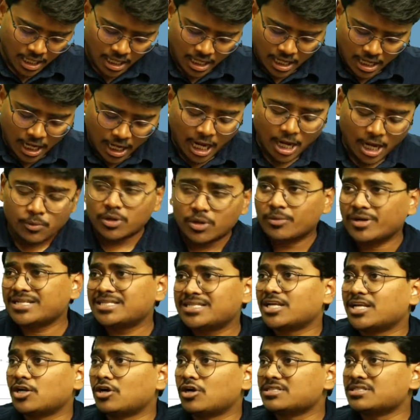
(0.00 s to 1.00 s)
However,
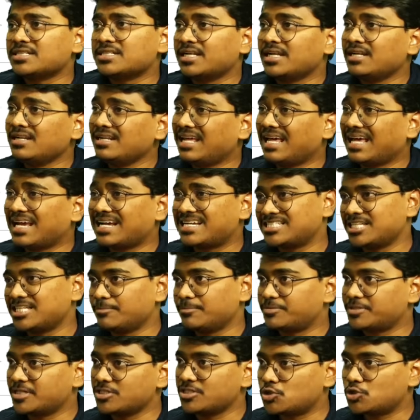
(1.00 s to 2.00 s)
there are certain
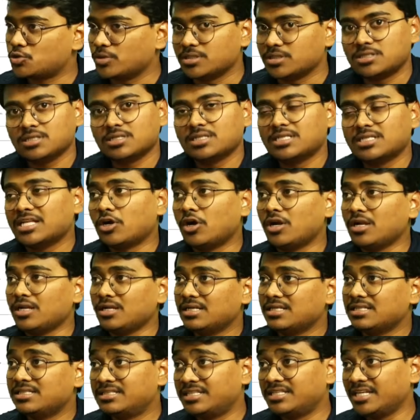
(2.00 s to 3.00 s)
exceptions to it. There are
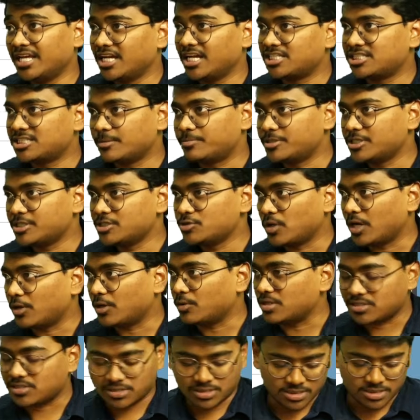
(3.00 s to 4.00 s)
three exceptions we have
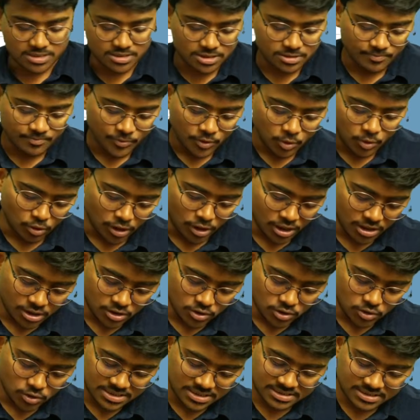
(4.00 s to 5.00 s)
discussed. What are
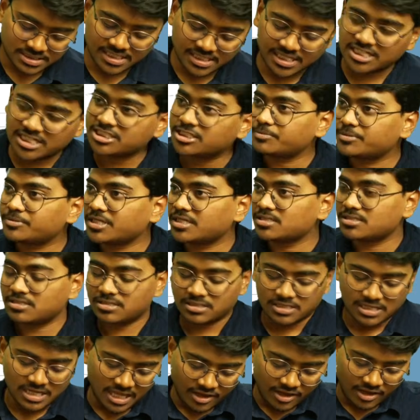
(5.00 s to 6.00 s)
those three exceptions?
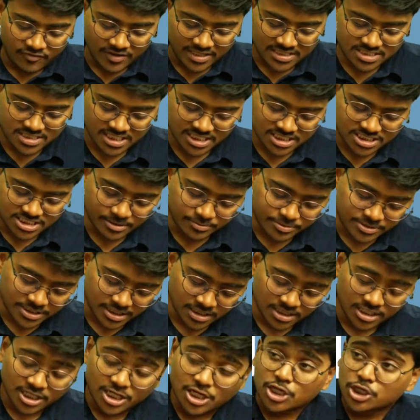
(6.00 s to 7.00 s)
First exception,
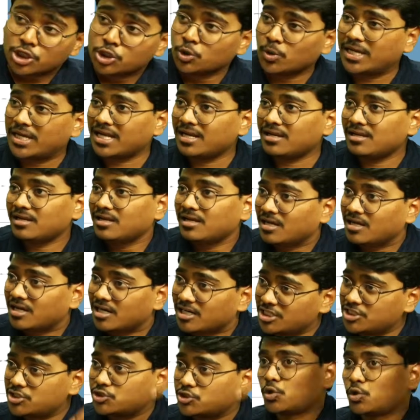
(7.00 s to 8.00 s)
you can
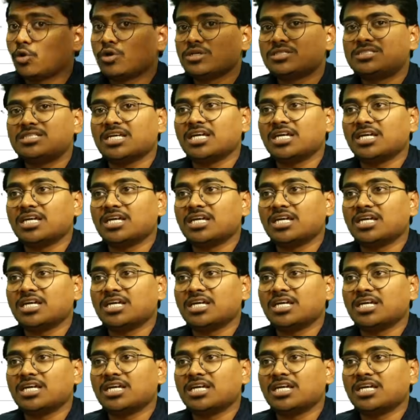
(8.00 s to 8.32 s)
disclose the